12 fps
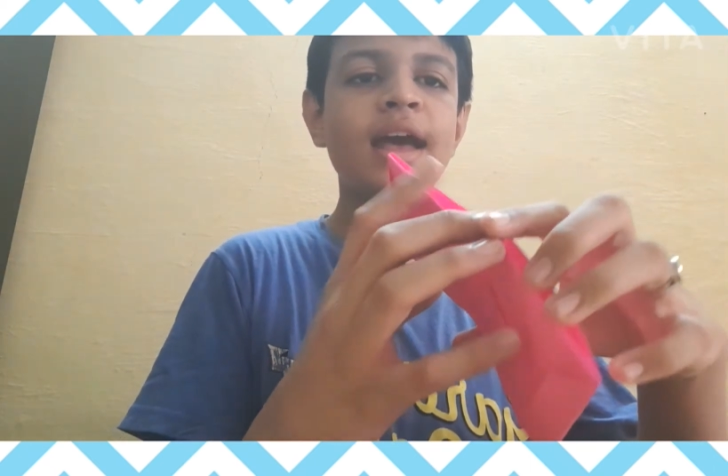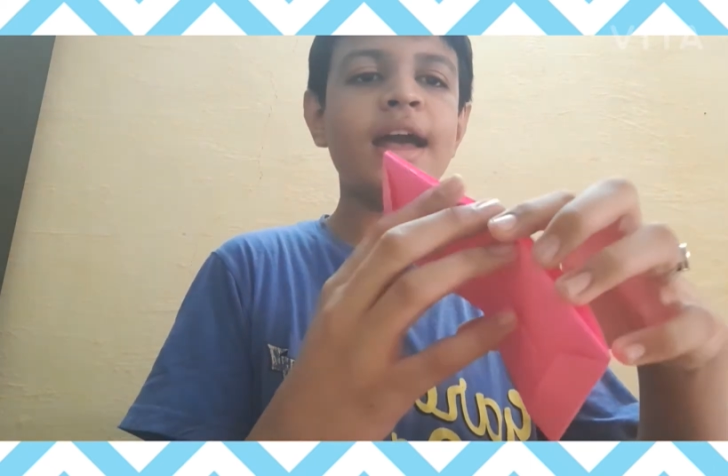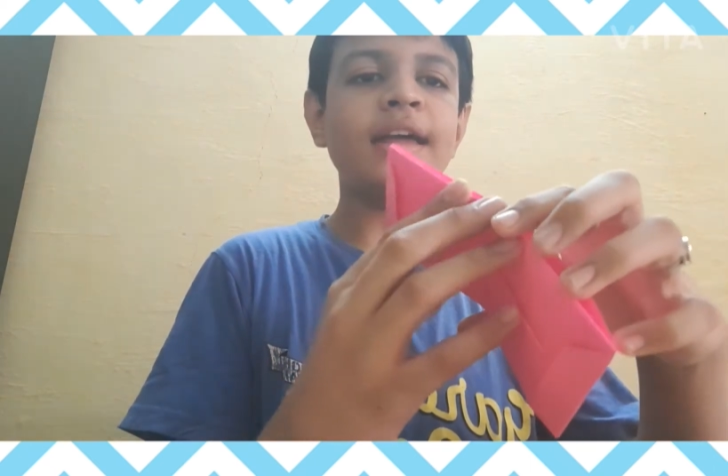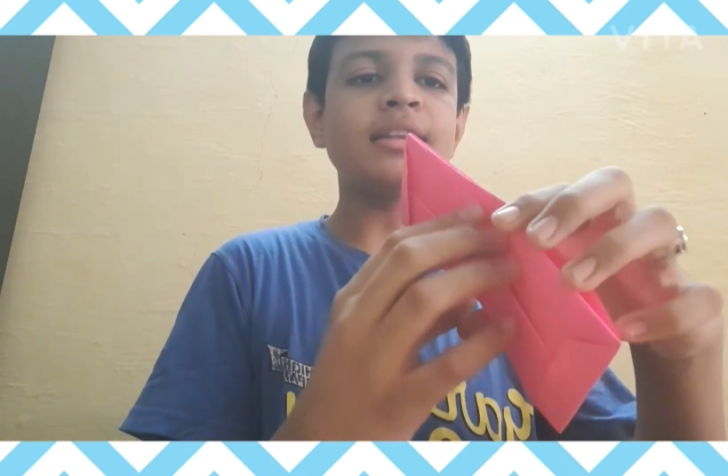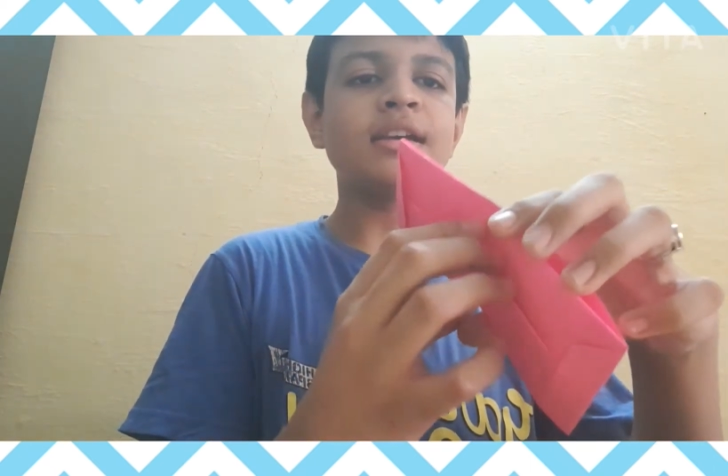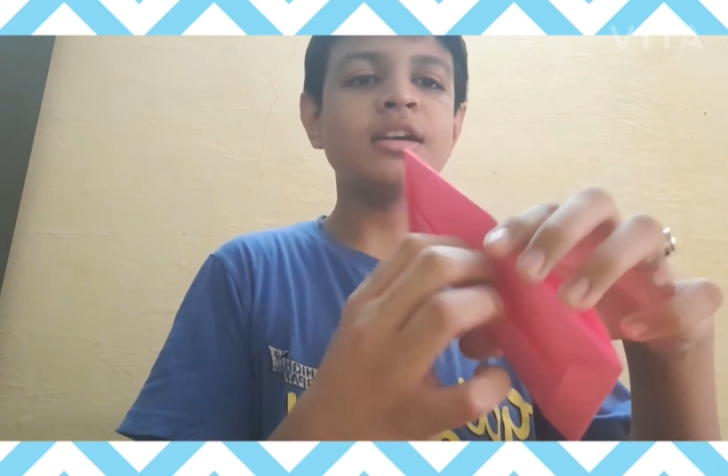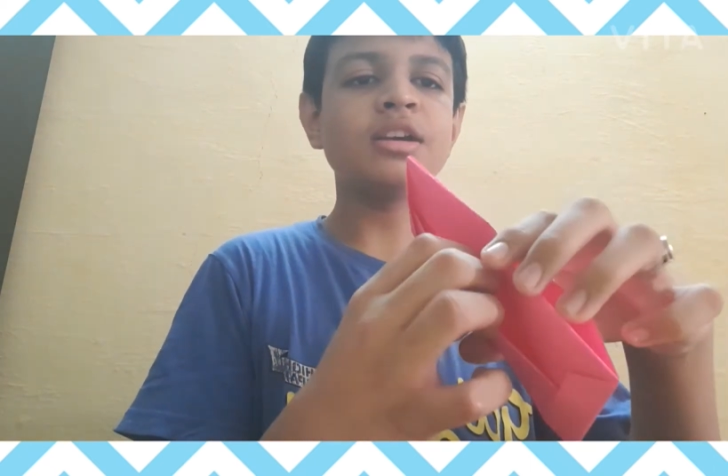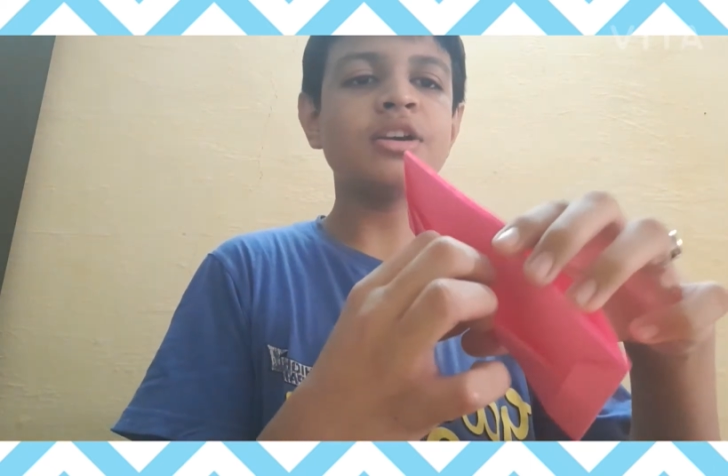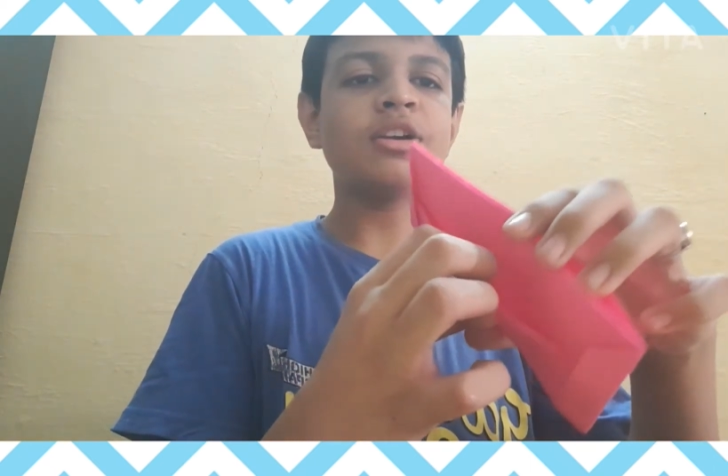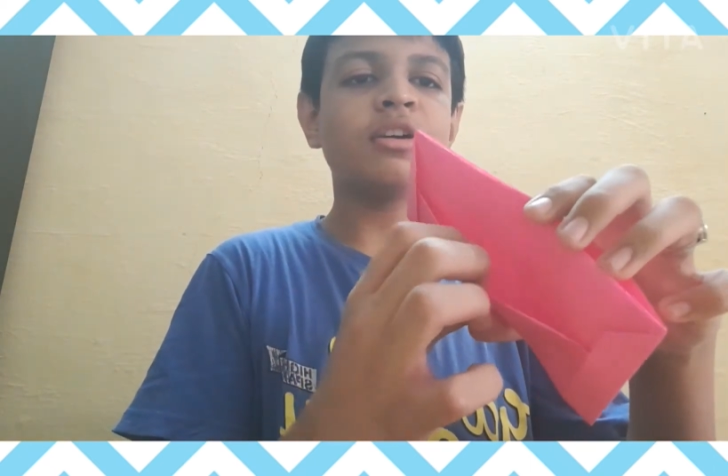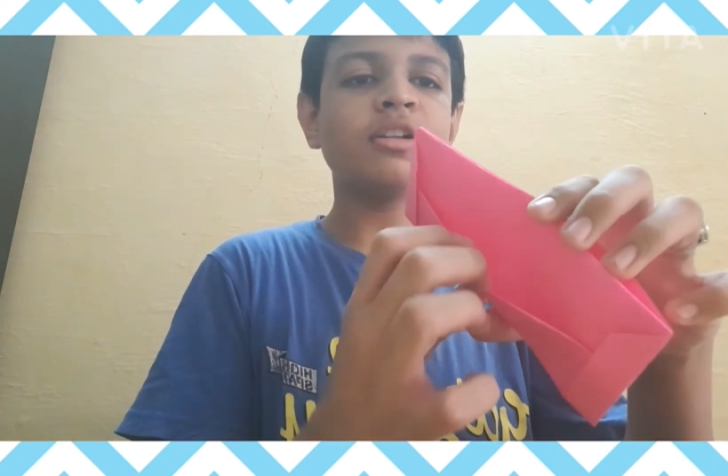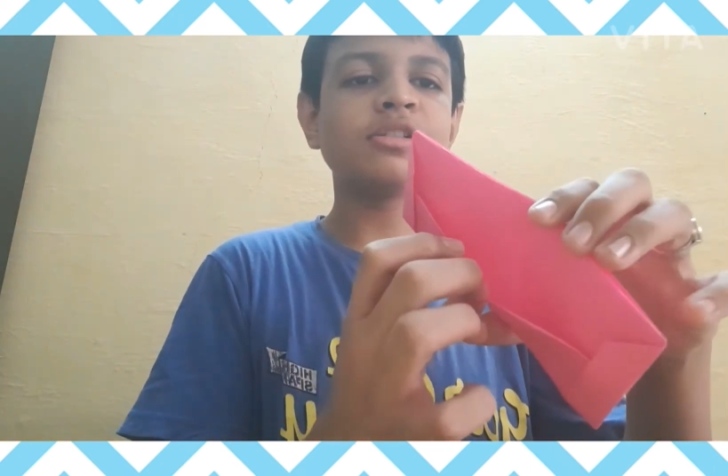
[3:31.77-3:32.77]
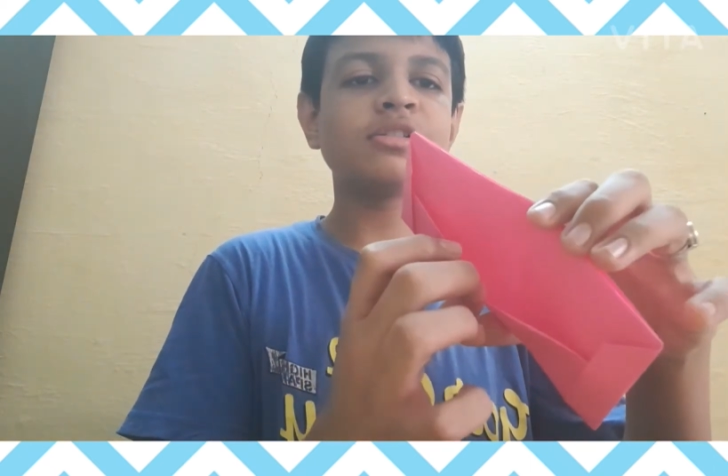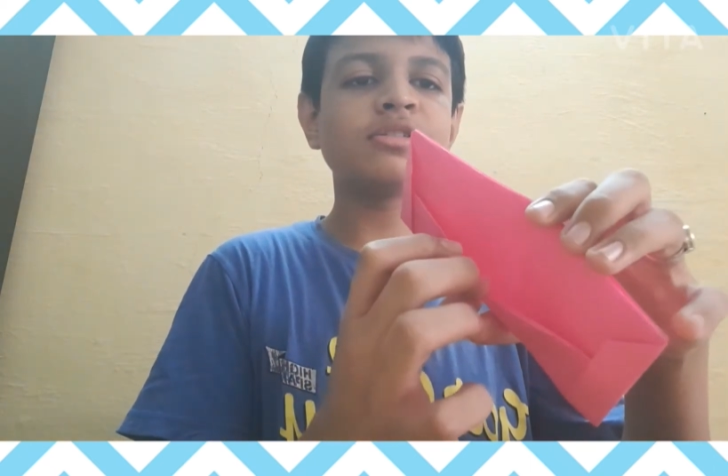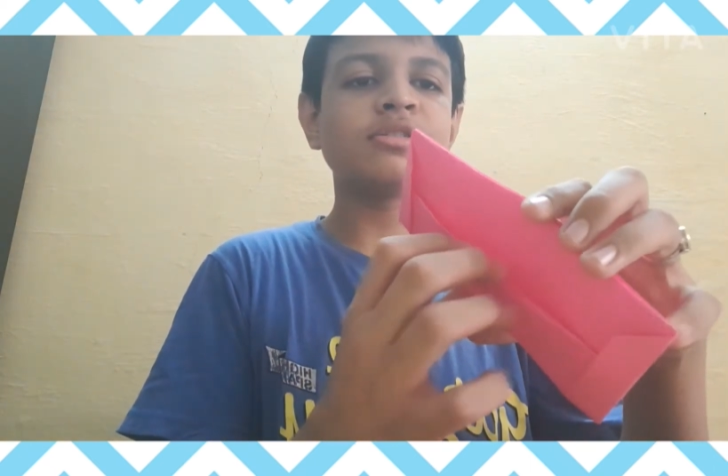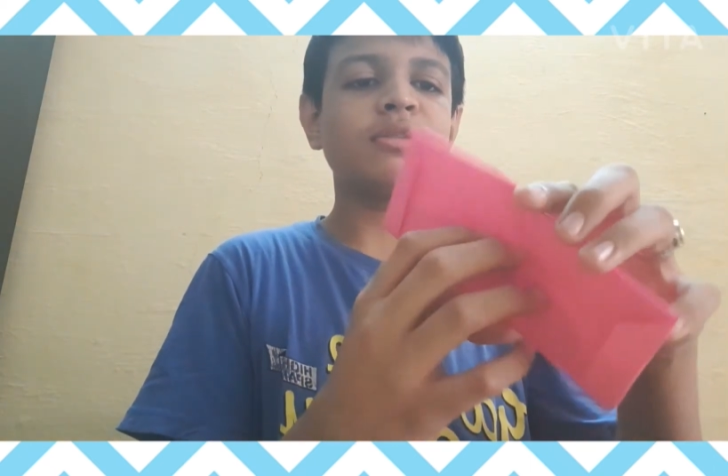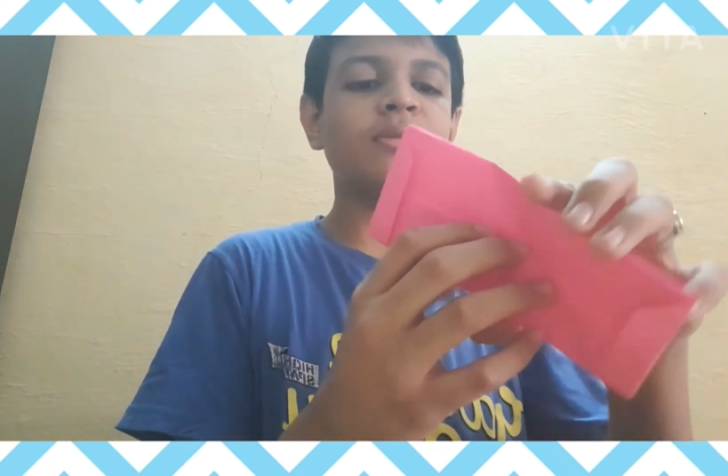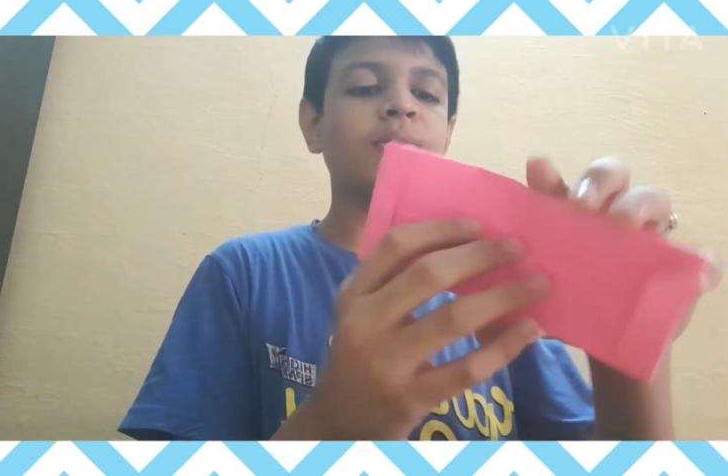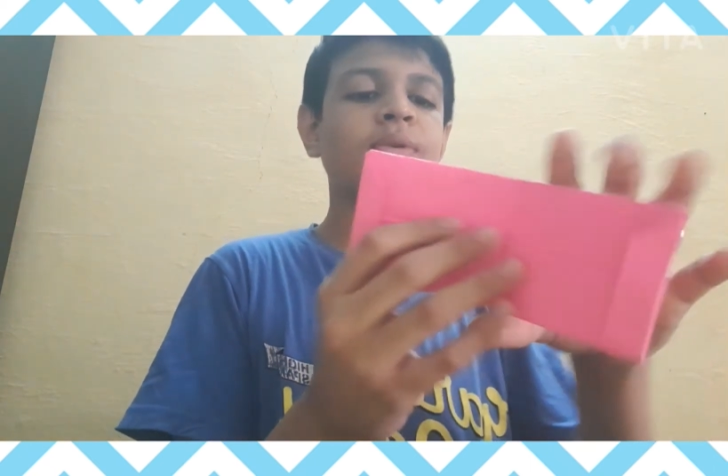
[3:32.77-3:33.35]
and here also,